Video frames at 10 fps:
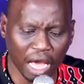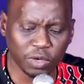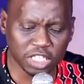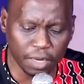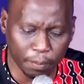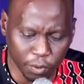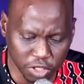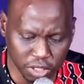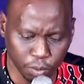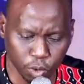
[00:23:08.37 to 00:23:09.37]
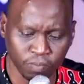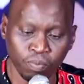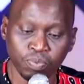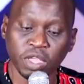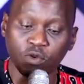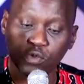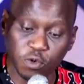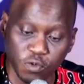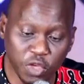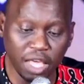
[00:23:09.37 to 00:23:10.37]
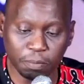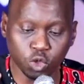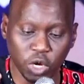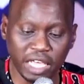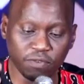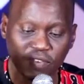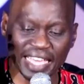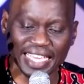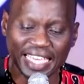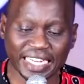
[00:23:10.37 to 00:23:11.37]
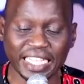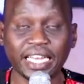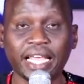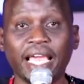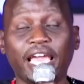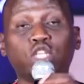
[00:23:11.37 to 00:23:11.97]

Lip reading: How is it possible for Philip to live like he did